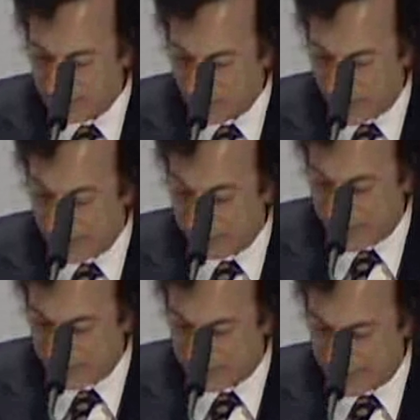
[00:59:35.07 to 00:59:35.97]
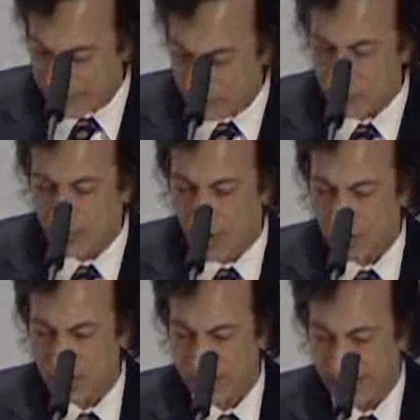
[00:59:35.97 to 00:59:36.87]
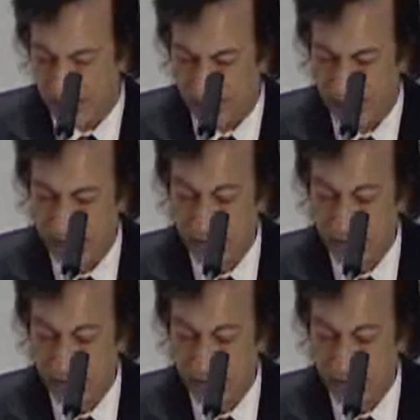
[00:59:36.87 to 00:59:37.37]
Quentin Bell says, to devote herself